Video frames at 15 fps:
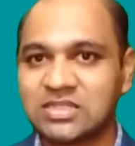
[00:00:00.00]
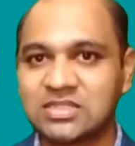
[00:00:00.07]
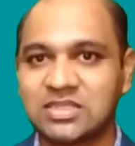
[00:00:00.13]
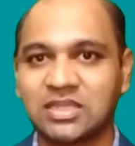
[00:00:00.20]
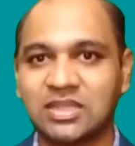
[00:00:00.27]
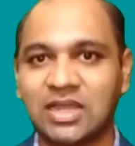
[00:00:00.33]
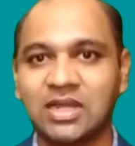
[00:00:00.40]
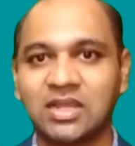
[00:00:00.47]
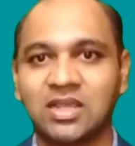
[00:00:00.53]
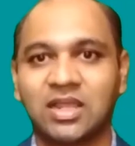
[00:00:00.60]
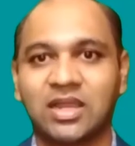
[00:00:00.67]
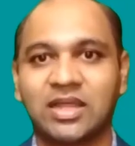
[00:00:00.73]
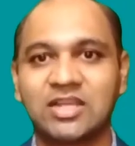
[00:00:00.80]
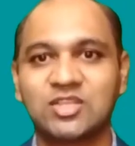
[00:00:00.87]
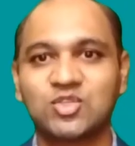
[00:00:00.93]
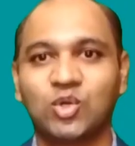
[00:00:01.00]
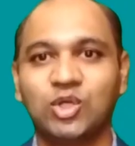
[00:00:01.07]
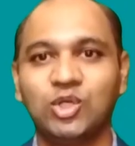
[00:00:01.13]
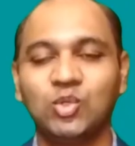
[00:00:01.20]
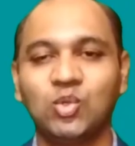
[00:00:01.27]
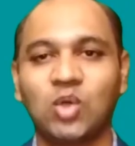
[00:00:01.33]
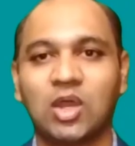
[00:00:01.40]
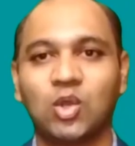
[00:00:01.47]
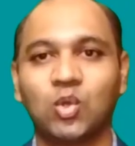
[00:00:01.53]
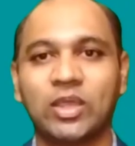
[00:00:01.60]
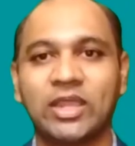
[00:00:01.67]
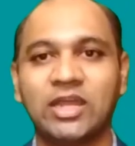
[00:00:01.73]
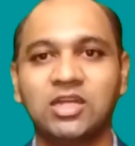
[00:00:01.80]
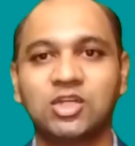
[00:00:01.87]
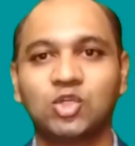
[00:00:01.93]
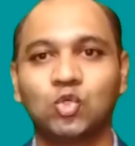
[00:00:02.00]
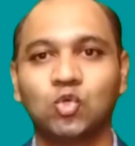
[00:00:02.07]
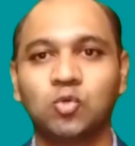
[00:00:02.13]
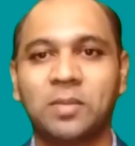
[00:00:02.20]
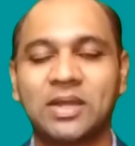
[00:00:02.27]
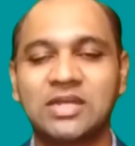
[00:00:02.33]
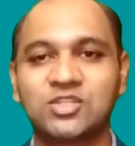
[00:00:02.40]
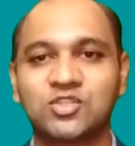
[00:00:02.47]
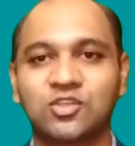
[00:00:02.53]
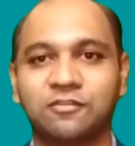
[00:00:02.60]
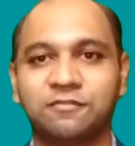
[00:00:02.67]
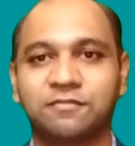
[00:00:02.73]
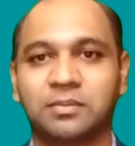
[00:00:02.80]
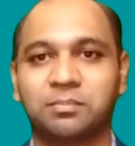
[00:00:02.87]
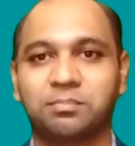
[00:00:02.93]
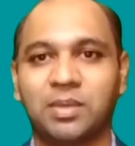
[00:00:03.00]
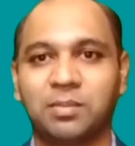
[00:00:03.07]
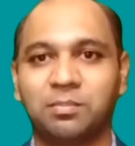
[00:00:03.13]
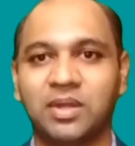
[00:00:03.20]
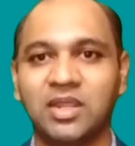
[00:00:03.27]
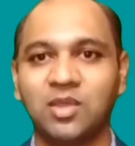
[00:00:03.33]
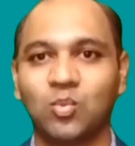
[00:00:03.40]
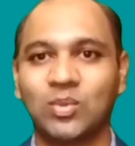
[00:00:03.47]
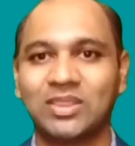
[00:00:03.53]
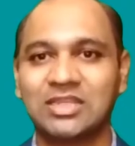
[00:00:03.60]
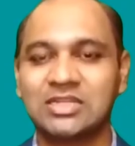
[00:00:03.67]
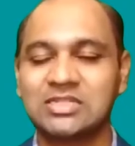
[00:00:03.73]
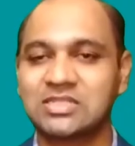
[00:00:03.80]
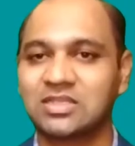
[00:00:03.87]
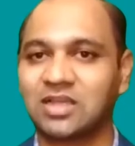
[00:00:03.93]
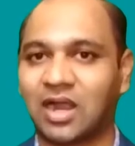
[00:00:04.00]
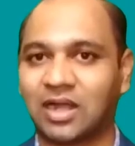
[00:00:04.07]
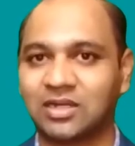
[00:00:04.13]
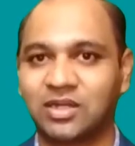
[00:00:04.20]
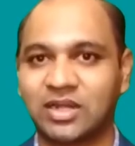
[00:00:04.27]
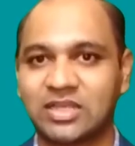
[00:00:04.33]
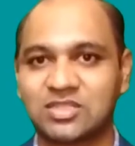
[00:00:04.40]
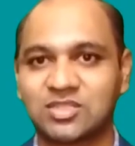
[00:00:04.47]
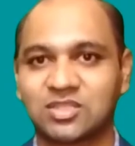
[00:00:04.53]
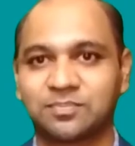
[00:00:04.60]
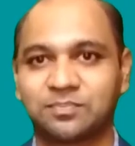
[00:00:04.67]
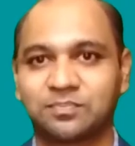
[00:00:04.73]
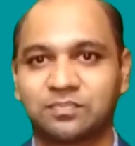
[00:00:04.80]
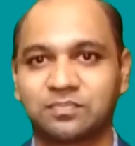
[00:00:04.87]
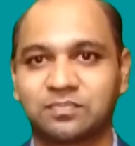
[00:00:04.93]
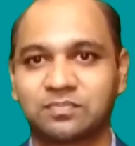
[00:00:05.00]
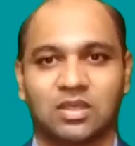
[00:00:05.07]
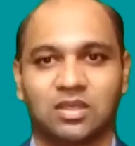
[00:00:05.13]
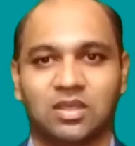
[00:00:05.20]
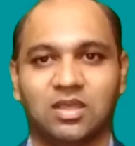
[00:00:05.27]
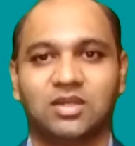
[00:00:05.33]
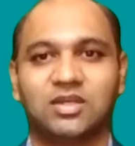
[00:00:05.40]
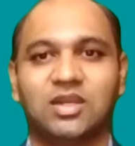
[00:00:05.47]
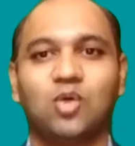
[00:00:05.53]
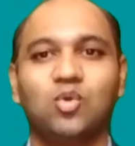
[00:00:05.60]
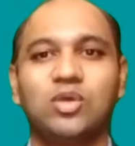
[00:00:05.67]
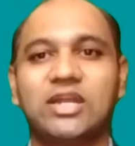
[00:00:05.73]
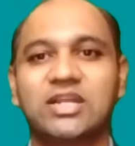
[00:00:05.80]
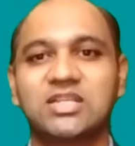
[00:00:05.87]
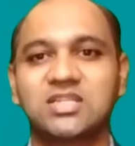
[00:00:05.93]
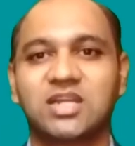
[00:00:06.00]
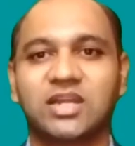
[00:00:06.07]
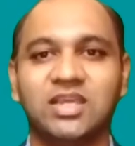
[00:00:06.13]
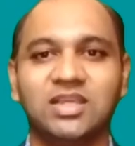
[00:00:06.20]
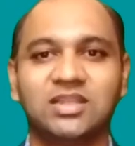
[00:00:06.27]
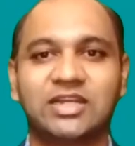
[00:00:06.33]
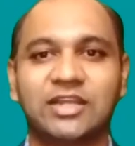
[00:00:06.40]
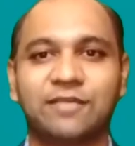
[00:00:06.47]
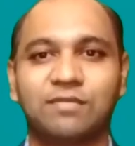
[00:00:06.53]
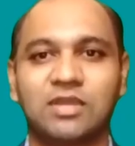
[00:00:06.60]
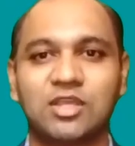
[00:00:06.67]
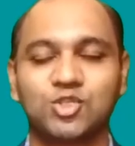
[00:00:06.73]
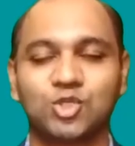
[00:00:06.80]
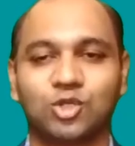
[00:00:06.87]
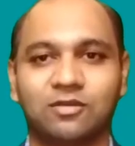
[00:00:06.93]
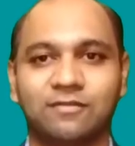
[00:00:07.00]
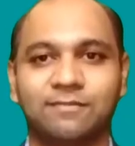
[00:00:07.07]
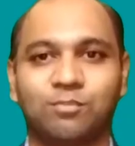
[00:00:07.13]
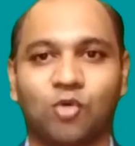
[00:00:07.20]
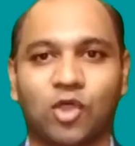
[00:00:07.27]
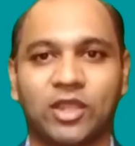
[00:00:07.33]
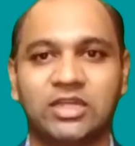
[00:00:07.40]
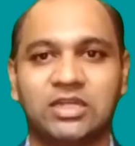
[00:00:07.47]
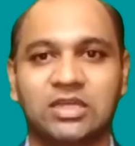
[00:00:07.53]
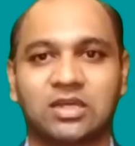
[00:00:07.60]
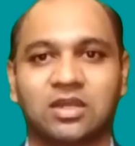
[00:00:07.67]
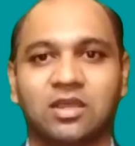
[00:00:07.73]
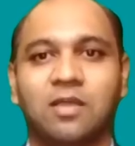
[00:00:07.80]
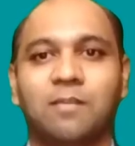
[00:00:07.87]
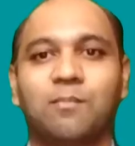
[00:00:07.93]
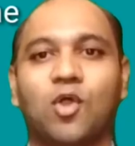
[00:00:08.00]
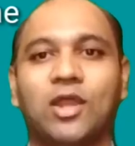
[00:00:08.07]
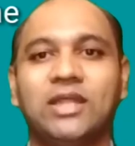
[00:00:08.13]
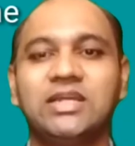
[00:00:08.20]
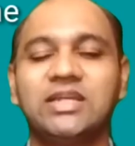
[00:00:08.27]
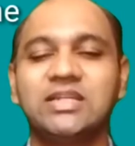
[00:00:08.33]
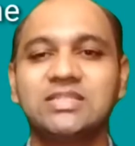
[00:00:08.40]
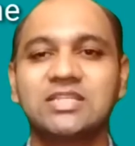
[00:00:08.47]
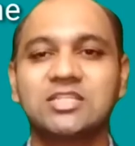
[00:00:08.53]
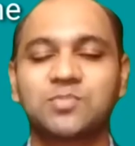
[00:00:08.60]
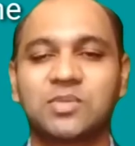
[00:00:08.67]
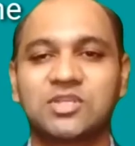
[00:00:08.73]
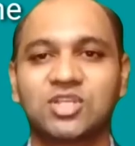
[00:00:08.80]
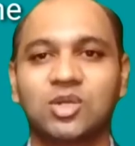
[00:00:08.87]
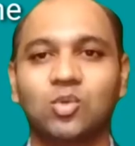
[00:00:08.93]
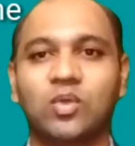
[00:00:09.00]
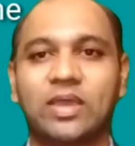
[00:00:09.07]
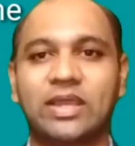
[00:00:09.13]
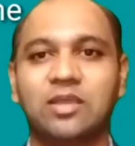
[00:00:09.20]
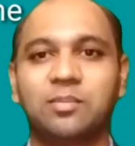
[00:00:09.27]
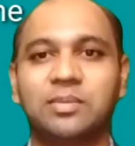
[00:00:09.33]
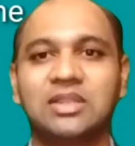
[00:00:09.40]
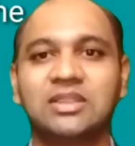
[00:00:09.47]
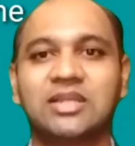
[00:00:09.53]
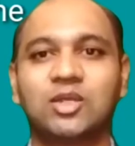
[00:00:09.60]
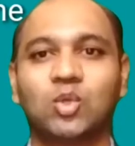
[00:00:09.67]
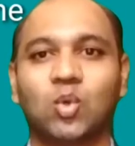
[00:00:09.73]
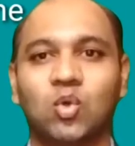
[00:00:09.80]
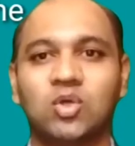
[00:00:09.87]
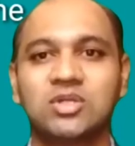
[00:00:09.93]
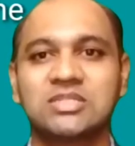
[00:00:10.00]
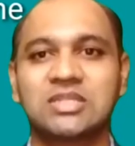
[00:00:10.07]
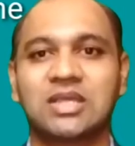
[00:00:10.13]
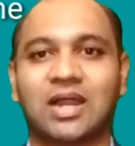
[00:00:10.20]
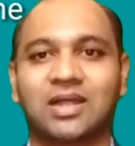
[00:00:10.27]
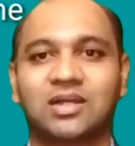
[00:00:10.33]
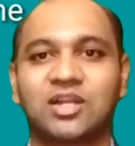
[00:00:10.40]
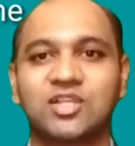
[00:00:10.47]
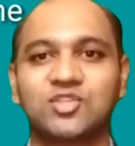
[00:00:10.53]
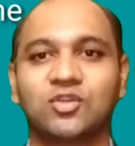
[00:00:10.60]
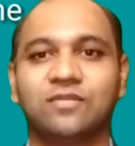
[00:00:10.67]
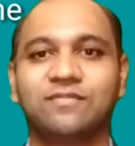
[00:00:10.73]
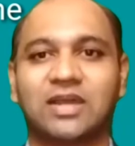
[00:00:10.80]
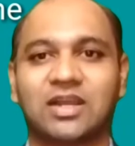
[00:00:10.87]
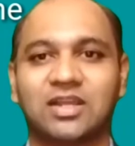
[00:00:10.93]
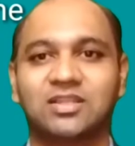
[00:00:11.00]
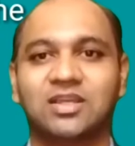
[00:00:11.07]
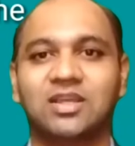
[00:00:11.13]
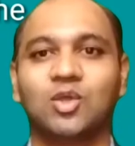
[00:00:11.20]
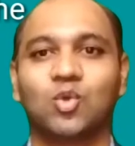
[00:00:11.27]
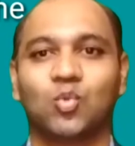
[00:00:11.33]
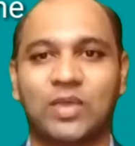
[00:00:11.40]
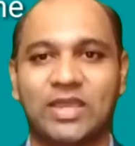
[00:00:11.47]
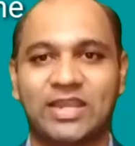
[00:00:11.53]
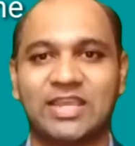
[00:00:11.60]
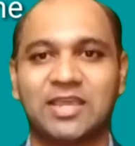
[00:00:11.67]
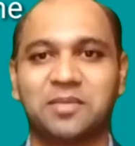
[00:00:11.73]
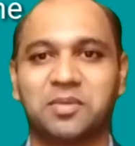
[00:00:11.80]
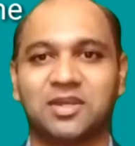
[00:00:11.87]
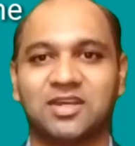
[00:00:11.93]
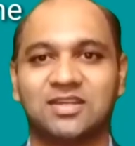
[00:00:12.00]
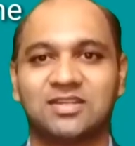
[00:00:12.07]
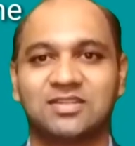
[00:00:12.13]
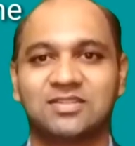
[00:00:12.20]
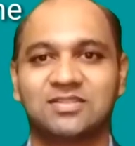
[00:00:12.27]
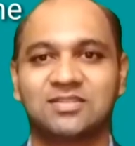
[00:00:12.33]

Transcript: can see that it is going to allocate 2 bytes of memory with its address. Now let us study the definition of pointer. Pointer is a special variable that holds the address of another variable.